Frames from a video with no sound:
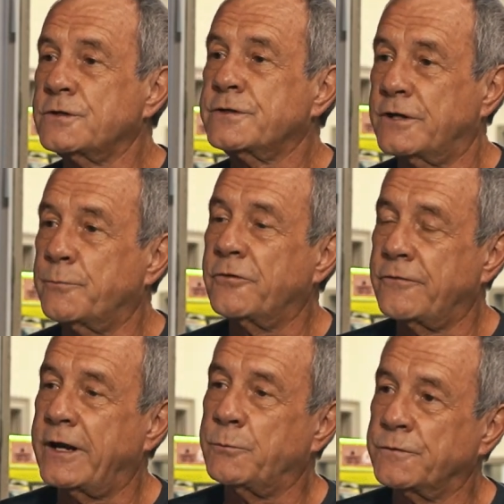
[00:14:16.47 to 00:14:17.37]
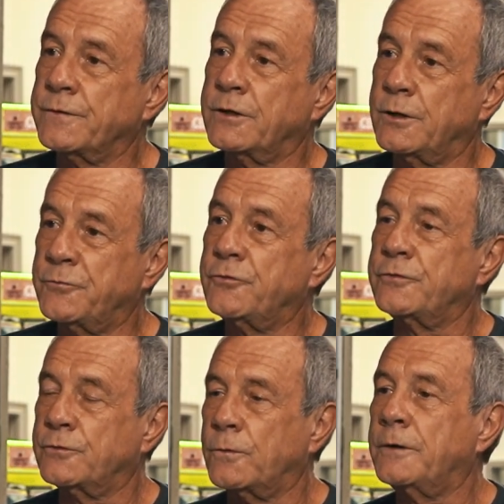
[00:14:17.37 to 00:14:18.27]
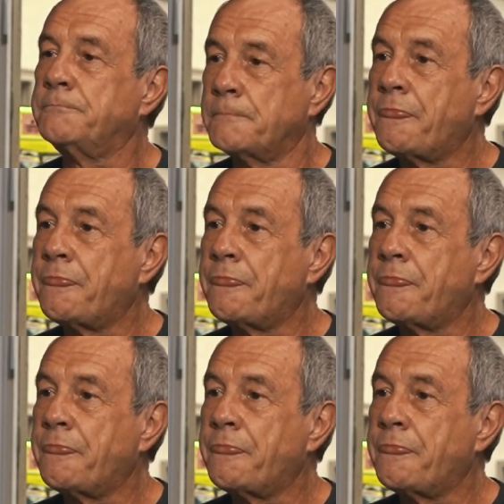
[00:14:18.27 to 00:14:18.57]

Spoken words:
as the number of animals that come through the door.